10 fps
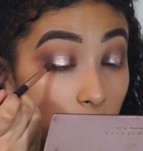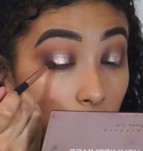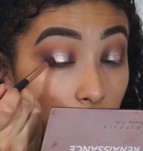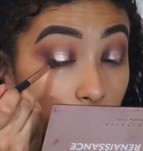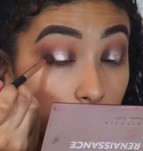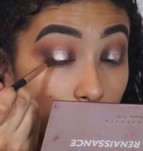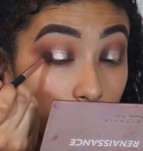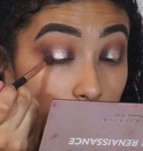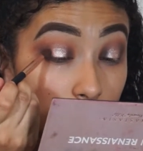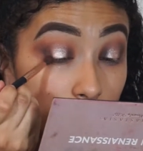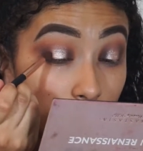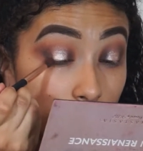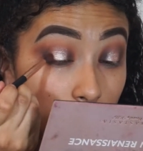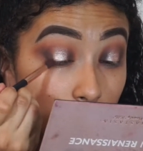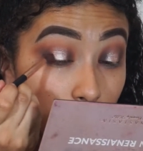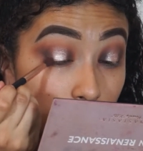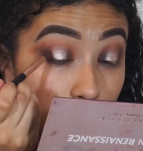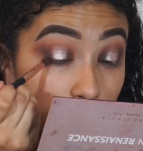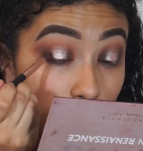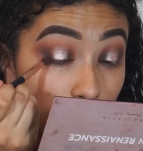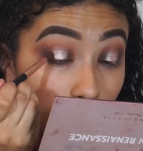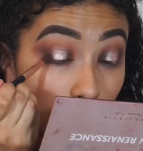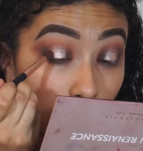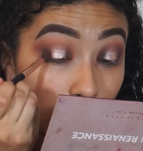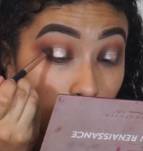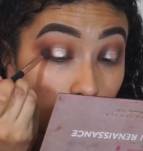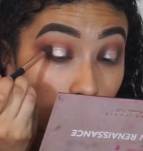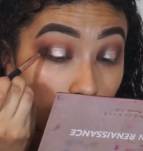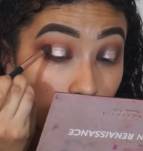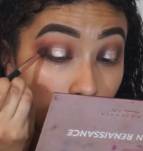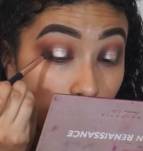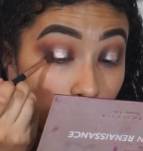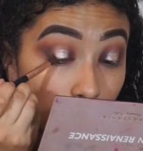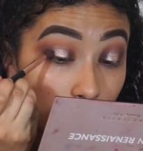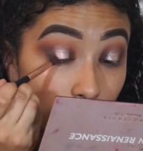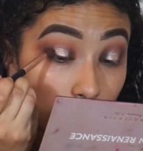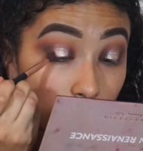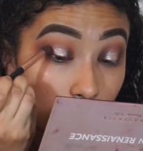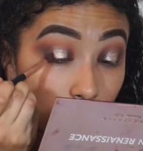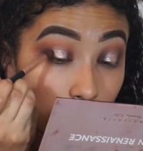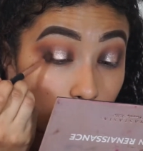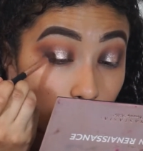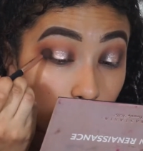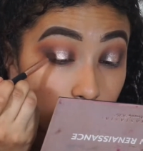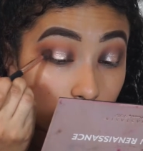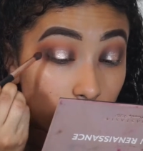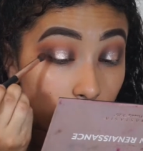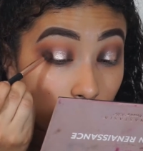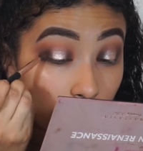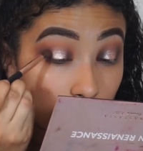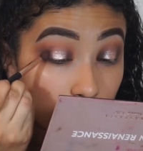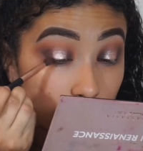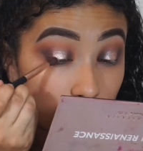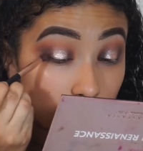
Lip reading: and I just kind of did circular motions on the outer and on the inner portion of my eye,